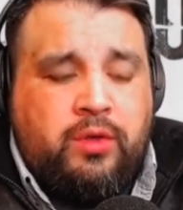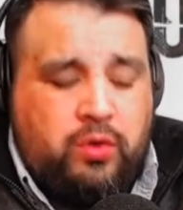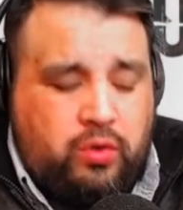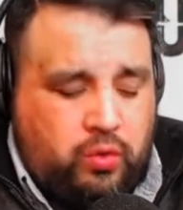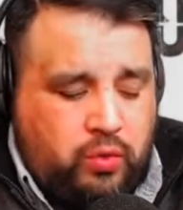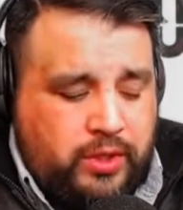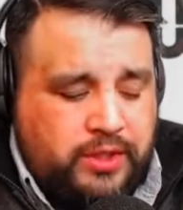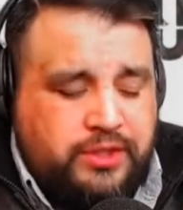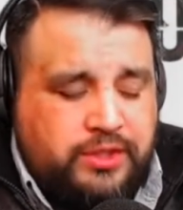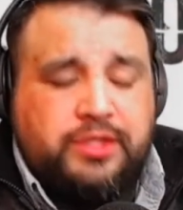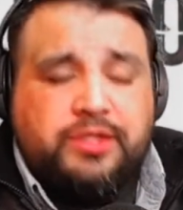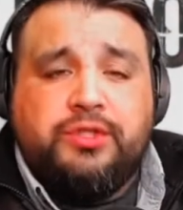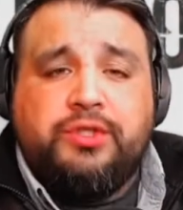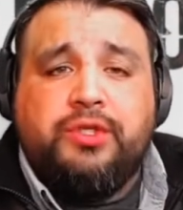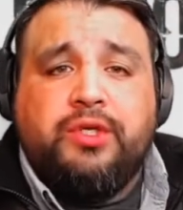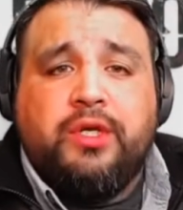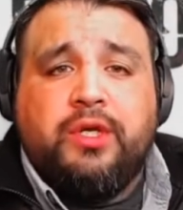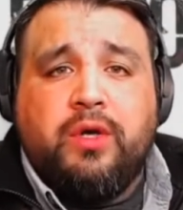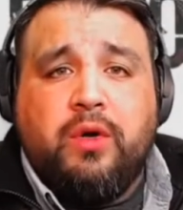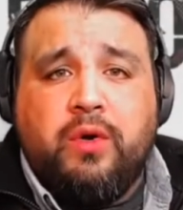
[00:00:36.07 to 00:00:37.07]
questions, you
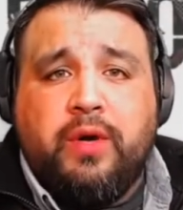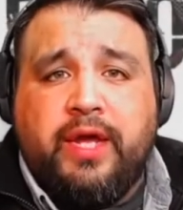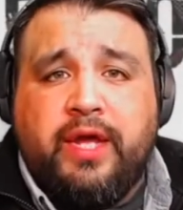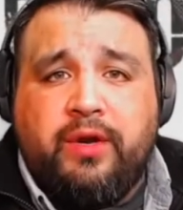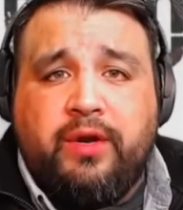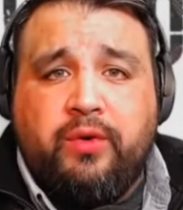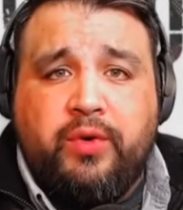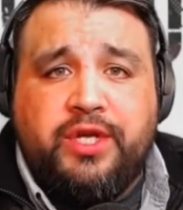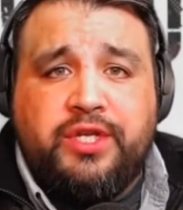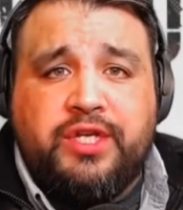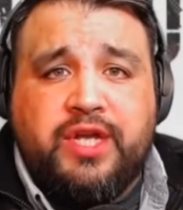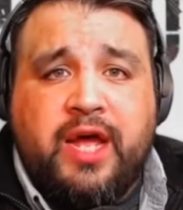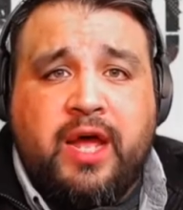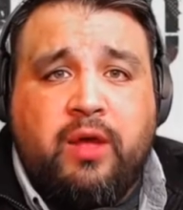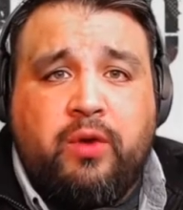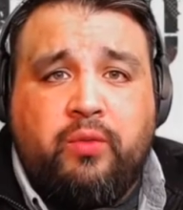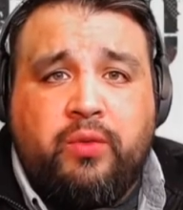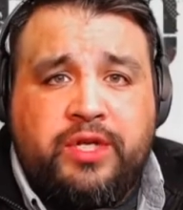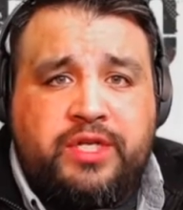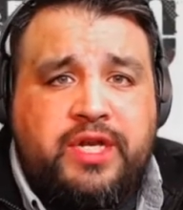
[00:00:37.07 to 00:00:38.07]
can go ahead and reach
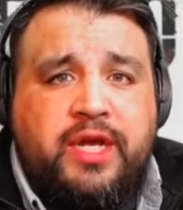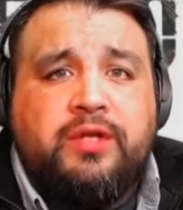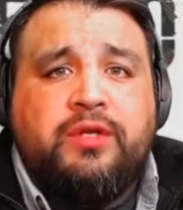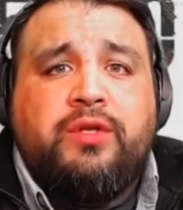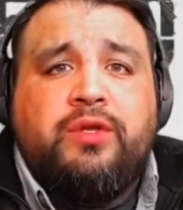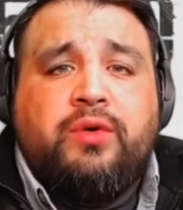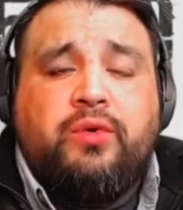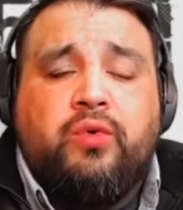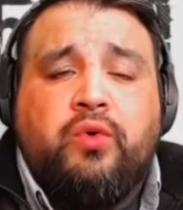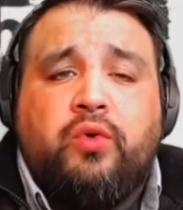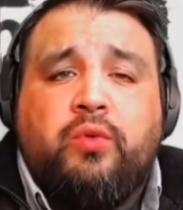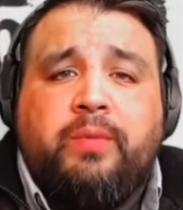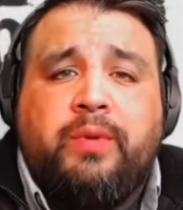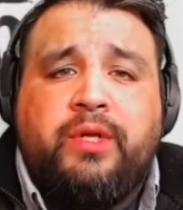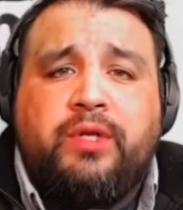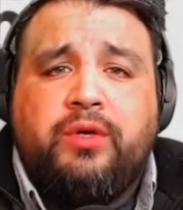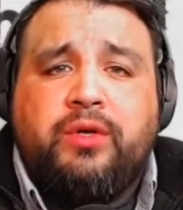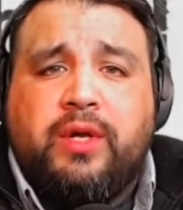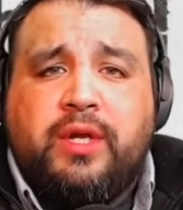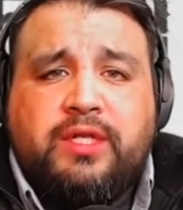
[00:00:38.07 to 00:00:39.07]
out to the group
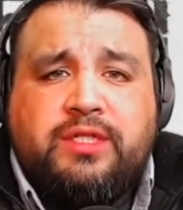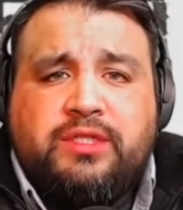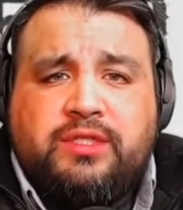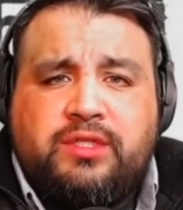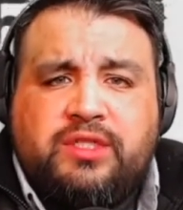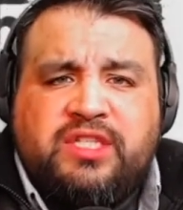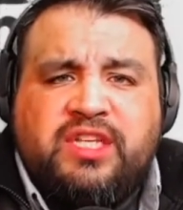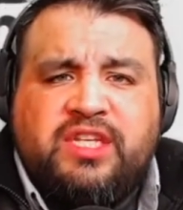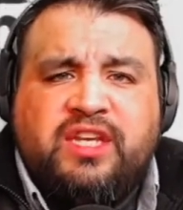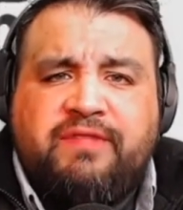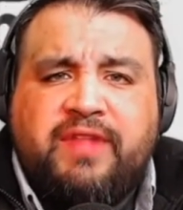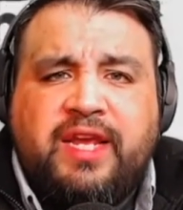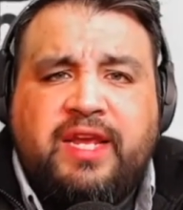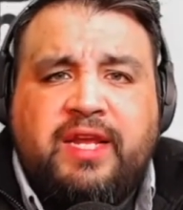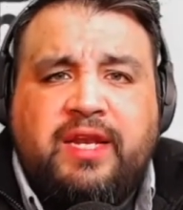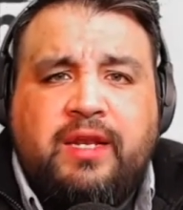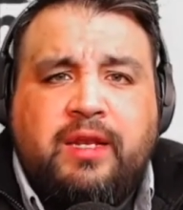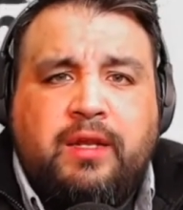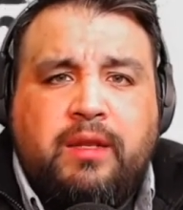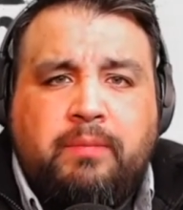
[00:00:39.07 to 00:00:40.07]
and see if they
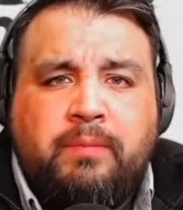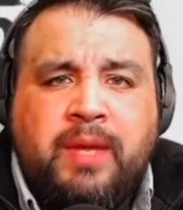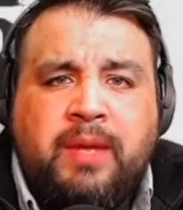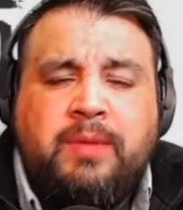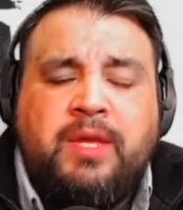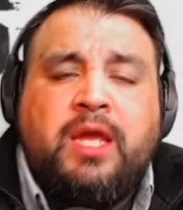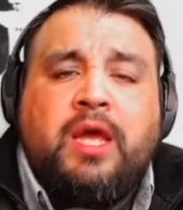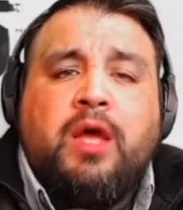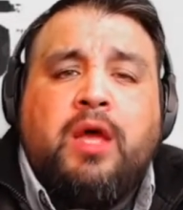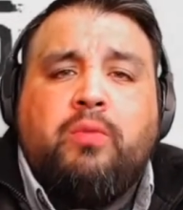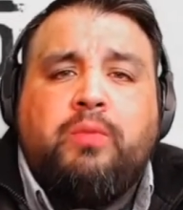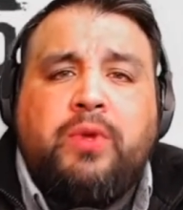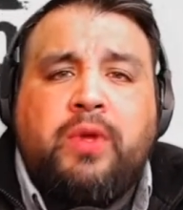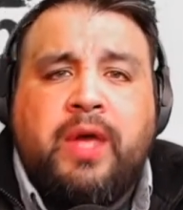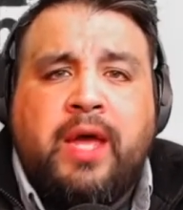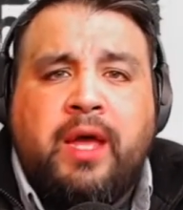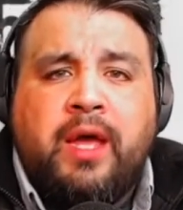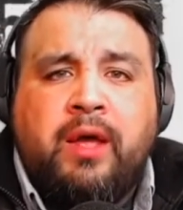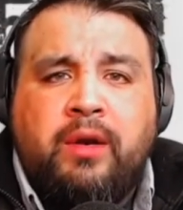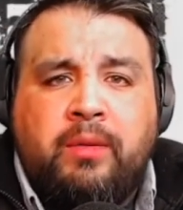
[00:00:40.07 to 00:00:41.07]
can maybe help you
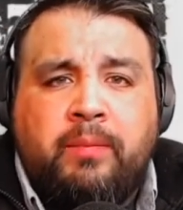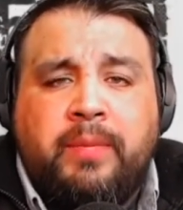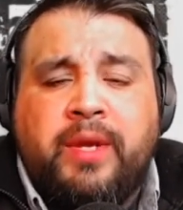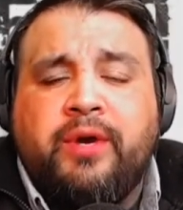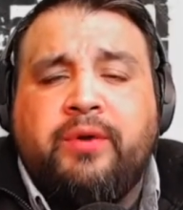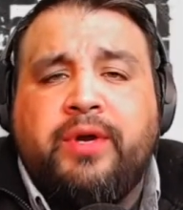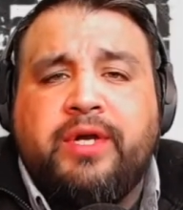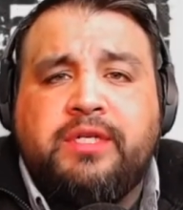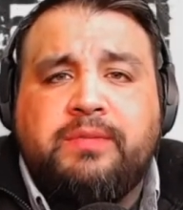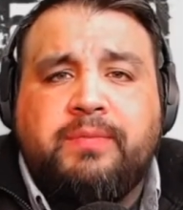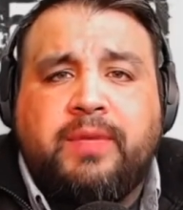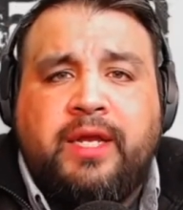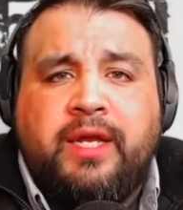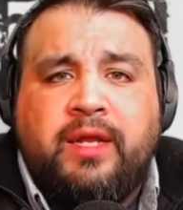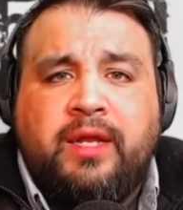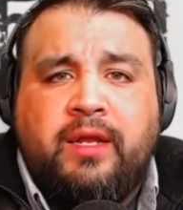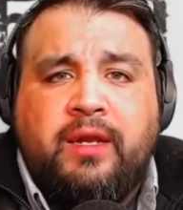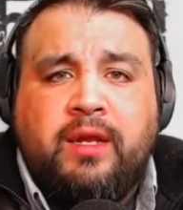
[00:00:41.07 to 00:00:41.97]
out and better explain it.